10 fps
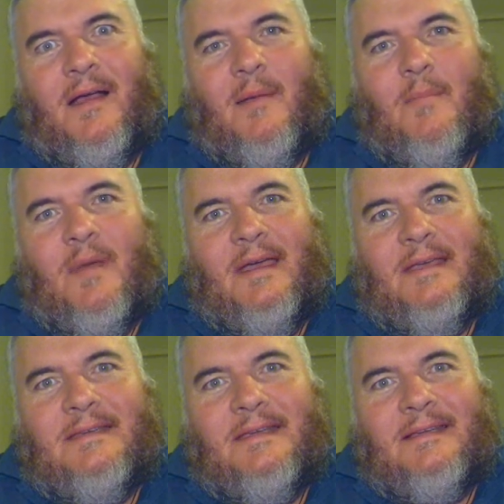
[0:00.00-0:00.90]

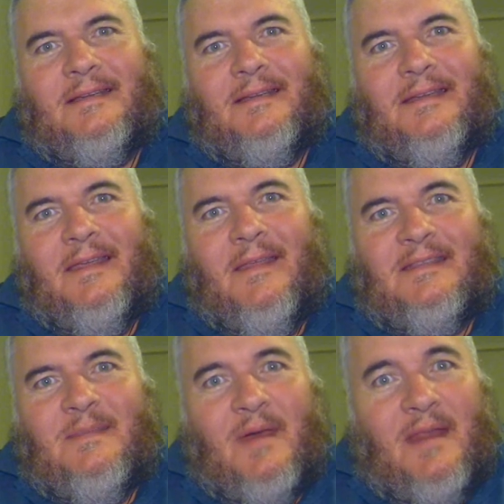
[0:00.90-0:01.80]
Amazing.
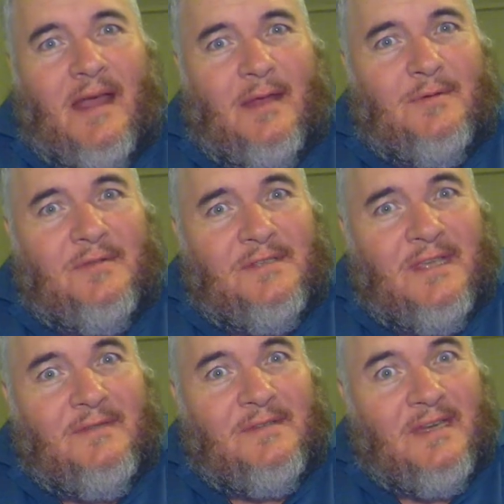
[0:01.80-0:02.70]
That's about
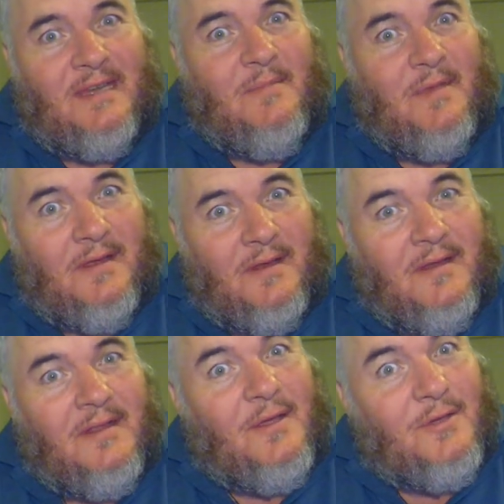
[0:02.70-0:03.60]
117 million
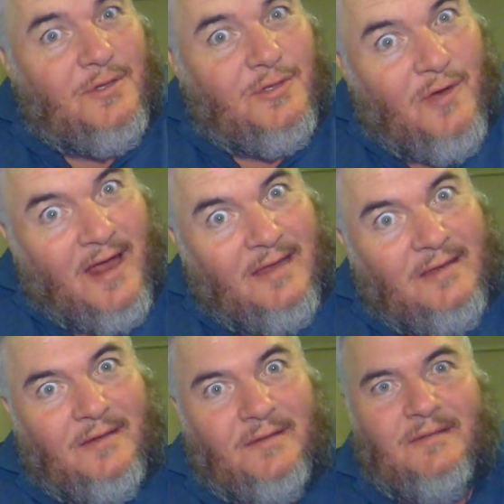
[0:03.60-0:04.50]
Australian
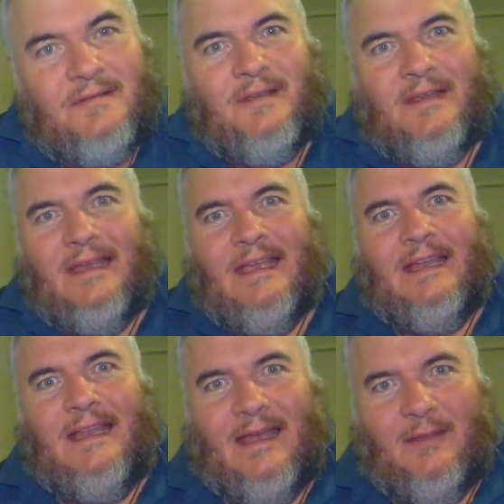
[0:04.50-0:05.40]
dollars.
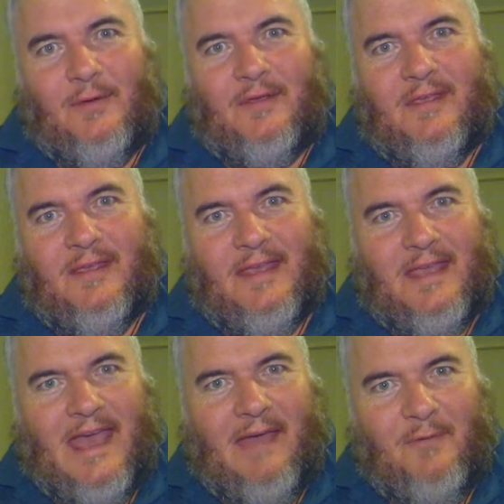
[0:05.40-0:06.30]
Now look,
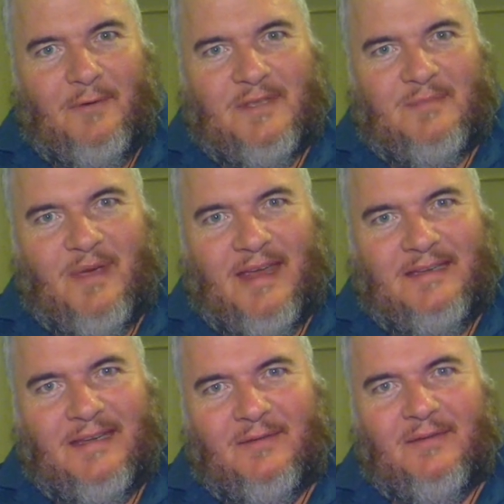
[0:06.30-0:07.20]
have a look at this
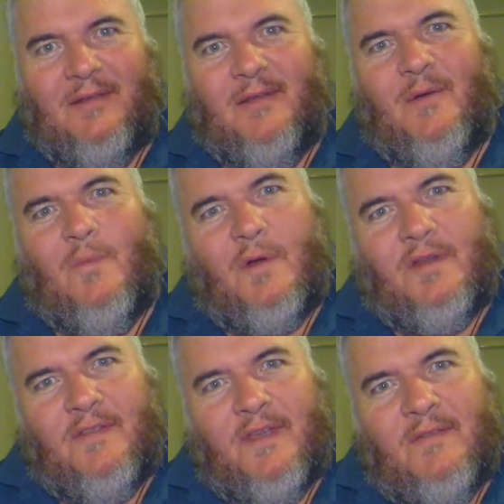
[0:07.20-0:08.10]
painting. What do
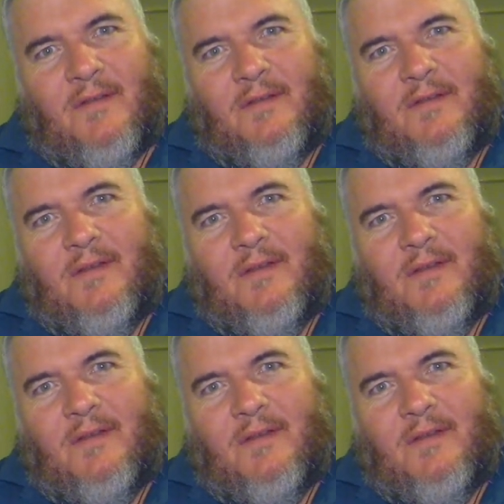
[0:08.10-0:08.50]
you think of it?